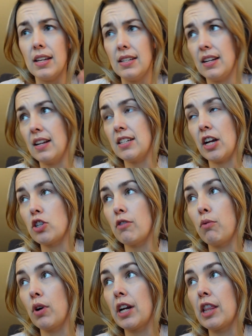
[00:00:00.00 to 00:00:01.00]
Did a touch
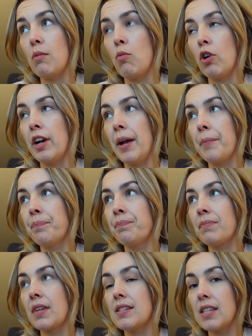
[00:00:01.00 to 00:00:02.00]
of work in the morning,
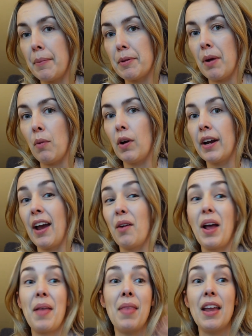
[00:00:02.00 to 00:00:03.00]
skipped my
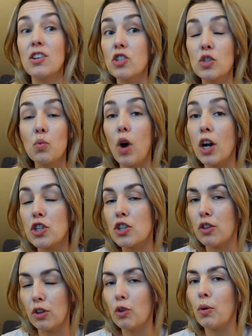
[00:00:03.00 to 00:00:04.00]
workout and then just
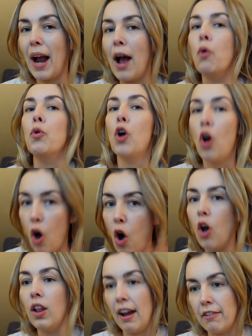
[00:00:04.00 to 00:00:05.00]
watched The Crown
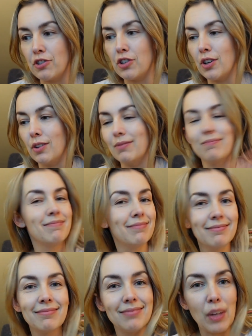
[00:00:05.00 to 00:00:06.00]
all afternoon.
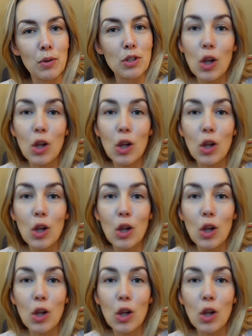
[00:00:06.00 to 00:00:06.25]
It was